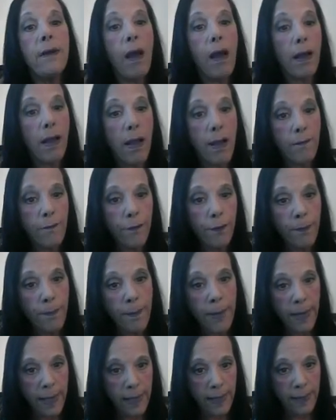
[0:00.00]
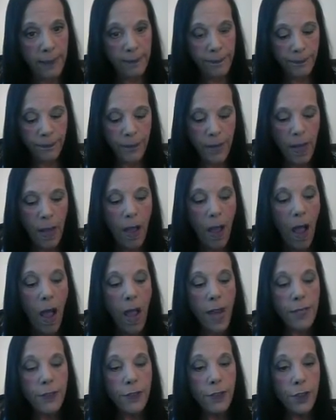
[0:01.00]
not come from me.
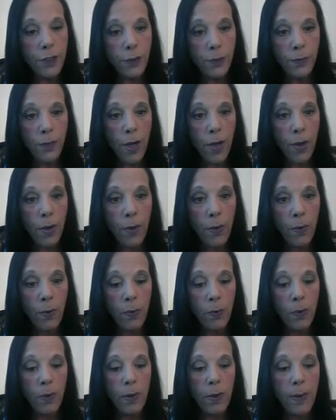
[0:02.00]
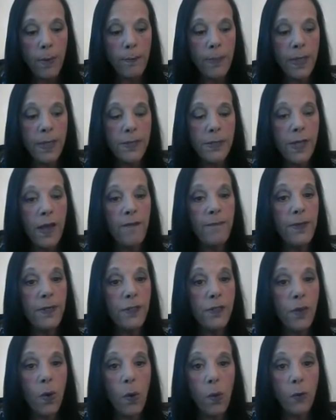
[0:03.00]
I do know, because I've
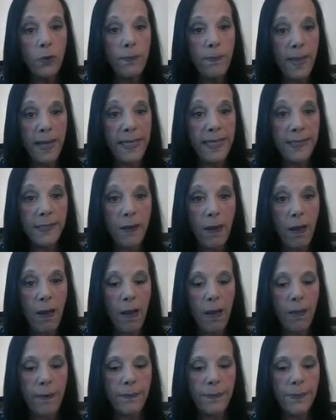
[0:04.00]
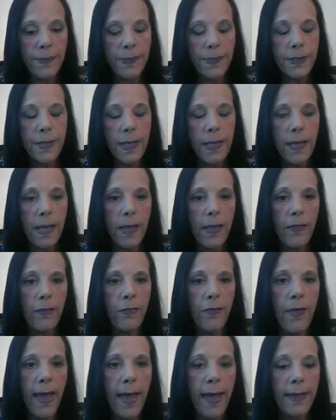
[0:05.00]
been told many times,
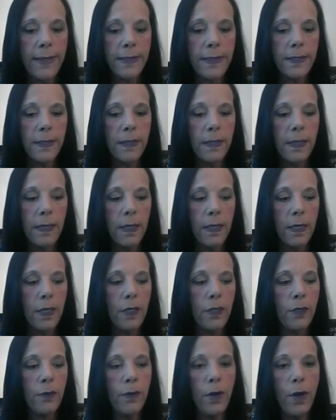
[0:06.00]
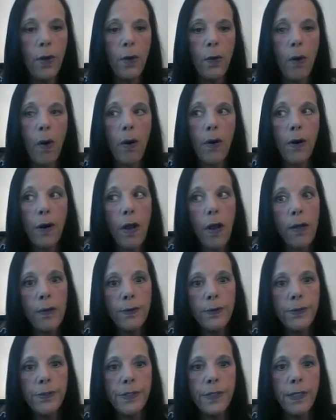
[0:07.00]
that, you know, our
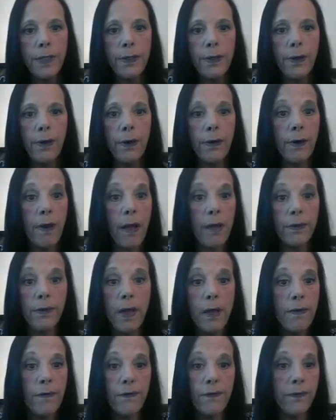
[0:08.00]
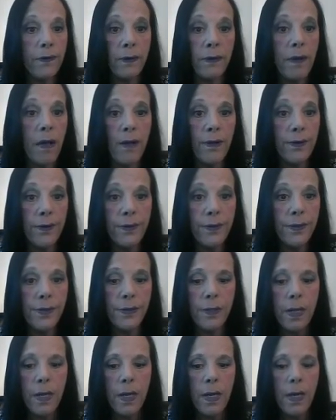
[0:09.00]
colors here are not love
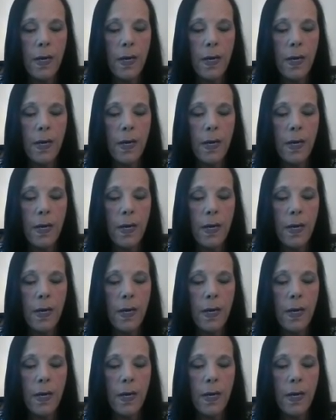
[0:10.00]
colors.